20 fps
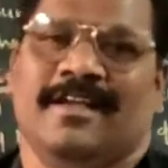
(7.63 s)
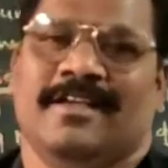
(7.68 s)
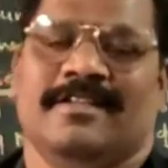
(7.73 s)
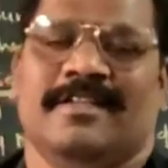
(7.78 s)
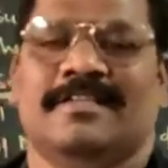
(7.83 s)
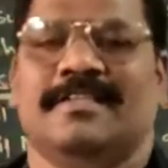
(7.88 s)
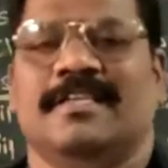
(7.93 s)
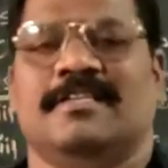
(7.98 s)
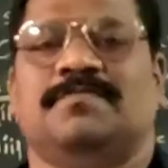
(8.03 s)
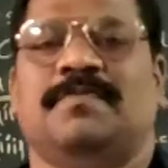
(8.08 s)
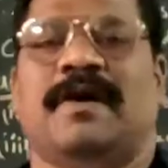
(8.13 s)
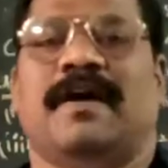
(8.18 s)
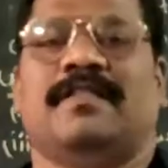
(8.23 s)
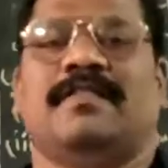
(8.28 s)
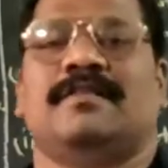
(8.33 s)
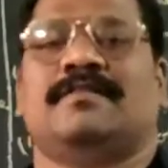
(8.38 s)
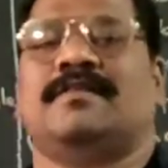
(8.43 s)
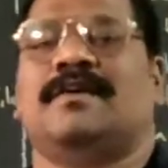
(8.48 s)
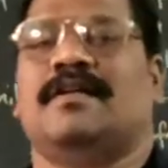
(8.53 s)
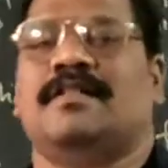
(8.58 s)
This is
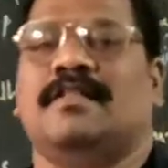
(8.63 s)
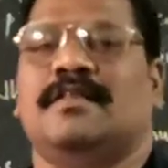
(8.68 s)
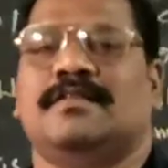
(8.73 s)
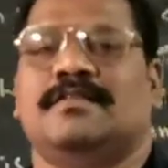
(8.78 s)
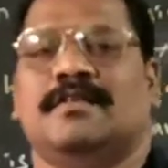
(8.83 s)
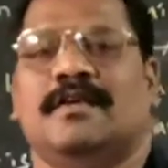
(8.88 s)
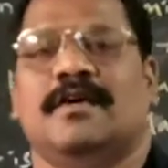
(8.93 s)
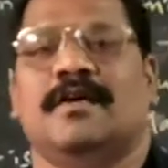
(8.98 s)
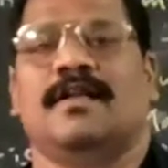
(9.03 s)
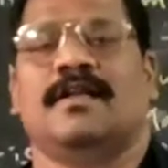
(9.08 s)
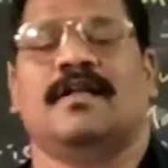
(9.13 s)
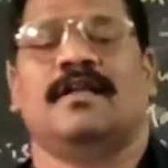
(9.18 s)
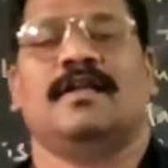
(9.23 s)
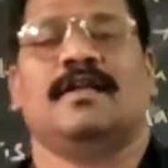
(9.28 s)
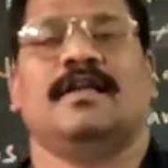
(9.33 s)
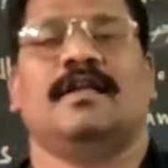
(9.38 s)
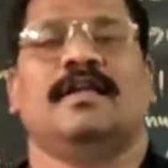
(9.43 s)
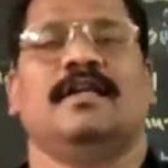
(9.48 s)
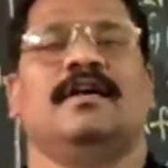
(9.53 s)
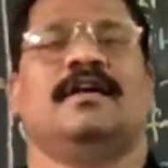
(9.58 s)
Pardhasaradhi
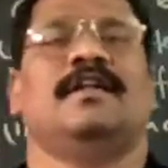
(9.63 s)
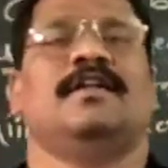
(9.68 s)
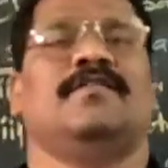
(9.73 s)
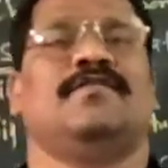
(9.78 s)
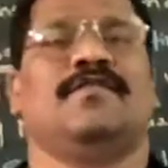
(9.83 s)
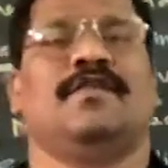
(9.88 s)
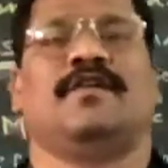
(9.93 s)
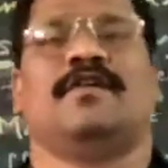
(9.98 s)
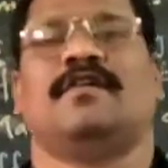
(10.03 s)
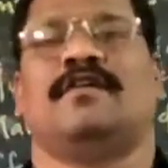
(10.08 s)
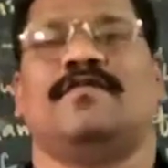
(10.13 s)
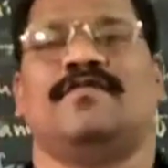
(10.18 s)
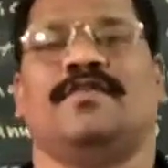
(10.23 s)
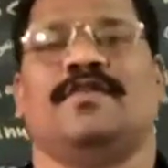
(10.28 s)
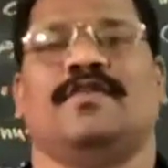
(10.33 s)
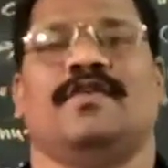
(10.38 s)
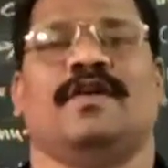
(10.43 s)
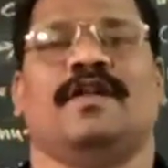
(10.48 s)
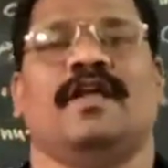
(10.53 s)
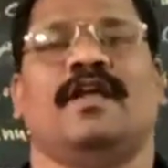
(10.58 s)
sir here in front of
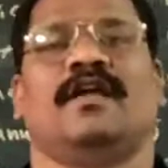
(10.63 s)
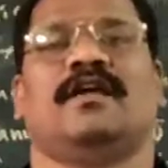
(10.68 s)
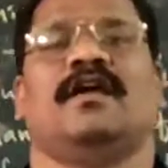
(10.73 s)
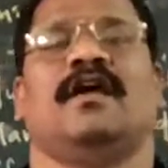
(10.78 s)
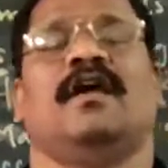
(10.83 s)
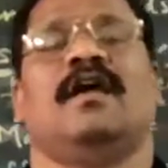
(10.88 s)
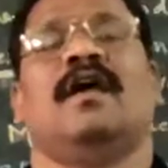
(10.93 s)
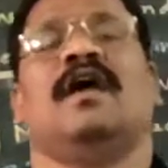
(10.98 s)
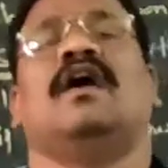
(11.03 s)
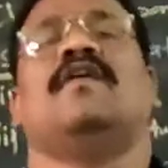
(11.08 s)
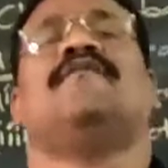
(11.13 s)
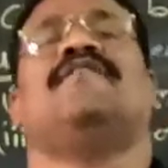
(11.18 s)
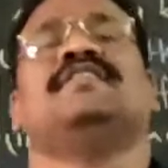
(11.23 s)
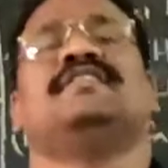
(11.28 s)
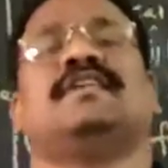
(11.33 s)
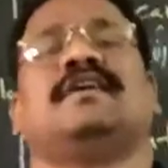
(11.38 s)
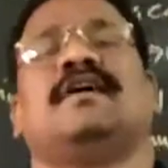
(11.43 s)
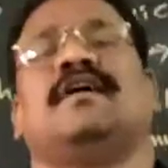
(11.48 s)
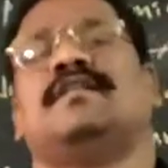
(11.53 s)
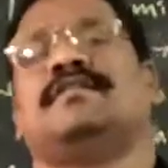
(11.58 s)
you to take a
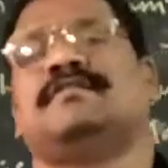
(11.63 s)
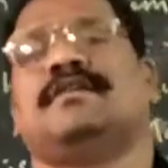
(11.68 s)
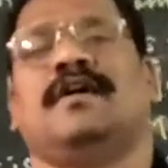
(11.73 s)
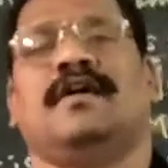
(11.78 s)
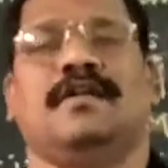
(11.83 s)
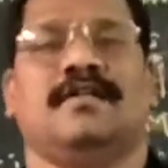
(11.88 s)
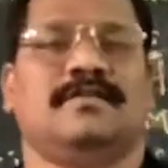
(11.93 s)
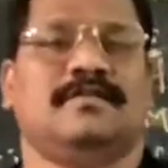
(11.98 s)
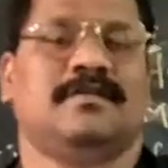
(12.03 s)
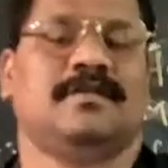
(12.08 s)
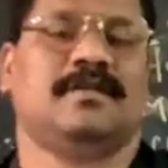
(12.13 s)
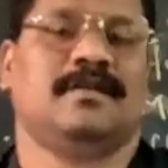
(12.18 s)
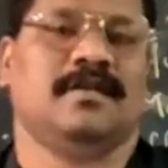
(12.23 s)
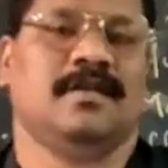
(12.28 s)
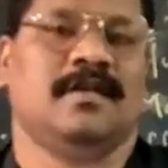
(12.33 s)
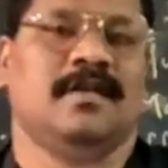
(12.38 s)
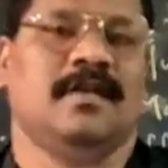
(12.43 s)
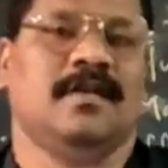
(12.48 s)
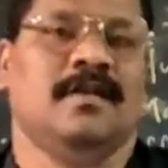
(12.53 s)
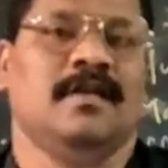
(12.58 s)
physical science
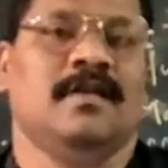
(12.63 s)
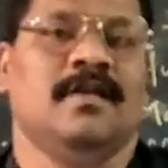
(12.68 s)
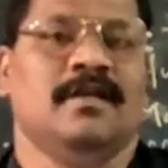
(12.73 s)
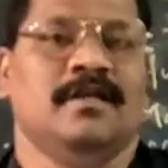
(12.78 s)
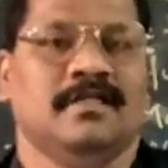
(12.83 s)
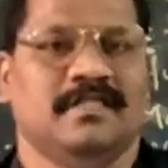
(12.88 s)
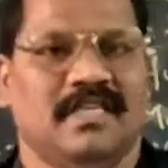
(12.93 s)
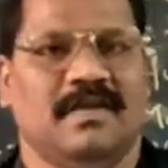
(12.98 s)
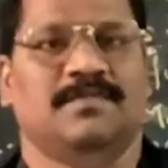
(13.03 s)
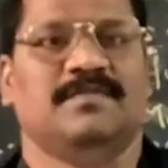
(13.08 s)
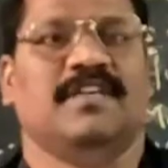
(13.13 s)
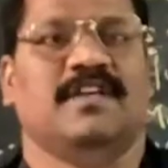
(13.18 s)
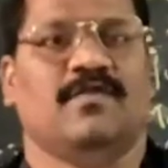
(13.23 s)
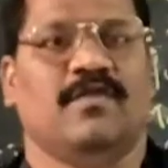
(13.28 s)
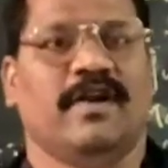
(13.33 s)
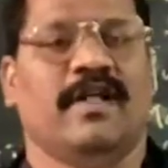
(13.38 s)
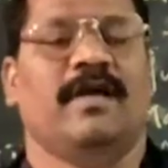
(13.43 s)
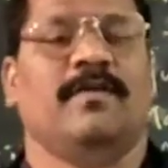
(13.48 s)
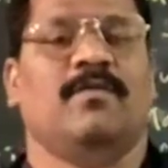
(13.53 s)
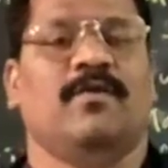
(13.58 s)
subject
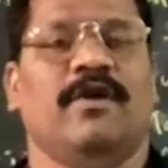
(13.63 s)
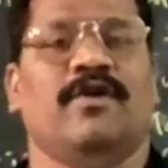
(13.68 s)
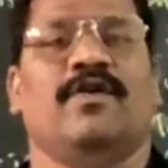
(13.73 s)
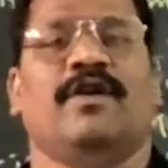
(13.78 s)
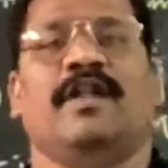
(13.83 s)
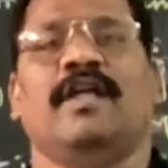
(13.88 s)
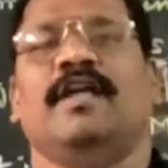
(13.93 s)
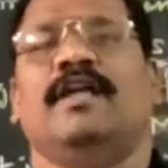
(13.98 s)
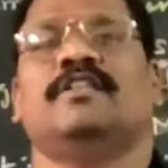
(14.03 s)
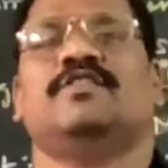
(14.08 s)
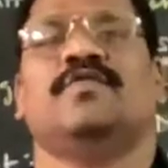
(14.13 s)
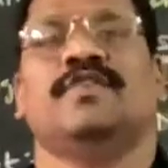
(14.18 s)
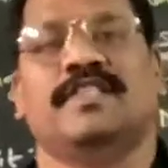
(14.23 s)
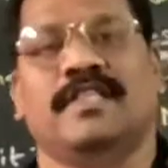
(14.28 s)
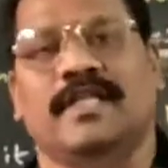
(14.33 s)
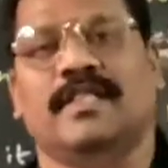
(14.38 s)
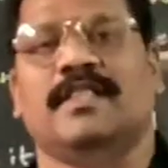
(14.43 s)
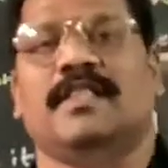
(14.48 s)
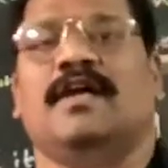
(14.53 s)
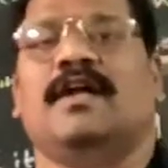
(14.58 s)
what I am going to teach.
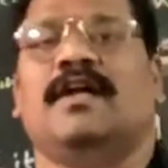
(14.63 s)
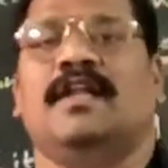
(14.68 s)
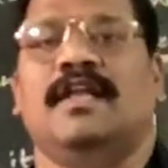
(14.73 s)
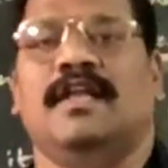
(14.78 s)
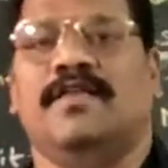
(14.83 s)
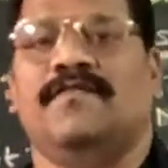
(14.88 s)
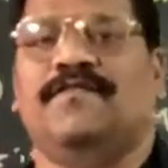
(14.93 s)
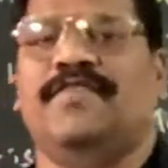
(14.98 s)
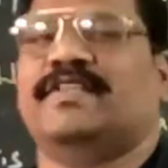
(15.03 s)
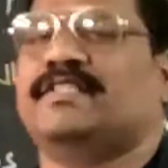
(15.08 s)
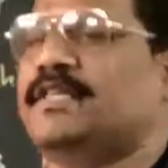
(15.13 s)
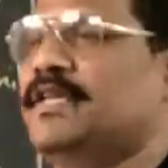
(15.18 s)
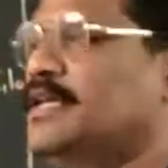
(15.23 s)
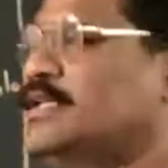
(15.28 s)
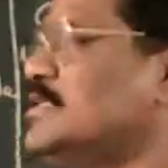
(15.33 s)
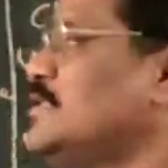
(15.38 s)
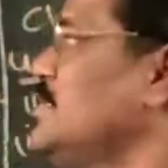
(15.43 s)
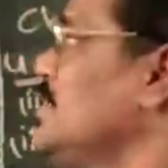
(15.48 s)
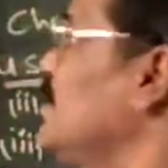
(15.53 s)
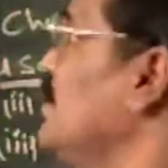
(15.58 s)
Within that, in
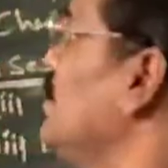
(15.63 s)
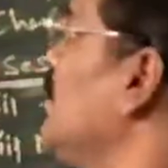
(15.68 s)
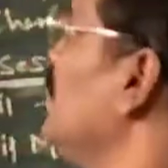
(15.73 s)
physics,